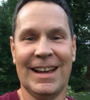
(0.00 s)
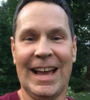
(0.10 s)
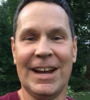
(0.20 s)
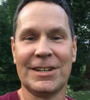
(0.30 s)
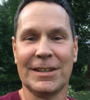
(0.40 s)

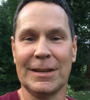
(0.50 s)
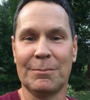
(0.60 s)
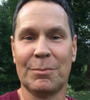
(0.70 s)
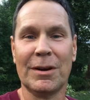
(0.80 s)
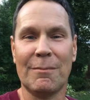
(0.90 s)
actually
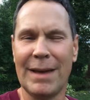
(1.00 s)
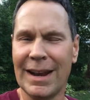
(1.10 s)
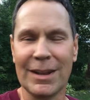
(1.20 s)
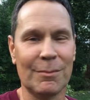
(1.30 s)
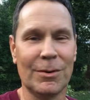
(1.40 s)
put a
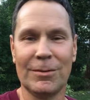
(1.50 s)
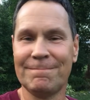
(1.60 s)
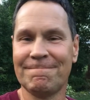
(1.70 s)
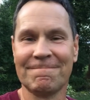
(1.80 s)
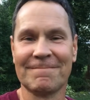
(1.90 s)
man on the
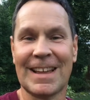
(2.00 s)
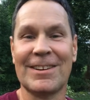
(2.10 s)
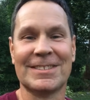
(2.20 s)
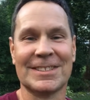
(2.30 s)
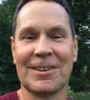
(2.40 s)
moon. That
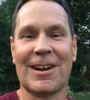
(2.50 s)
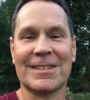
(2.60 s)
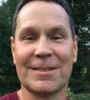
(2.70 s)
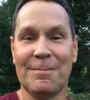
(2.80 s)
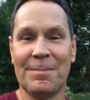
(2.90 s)
was just
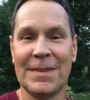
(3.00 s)
awesome.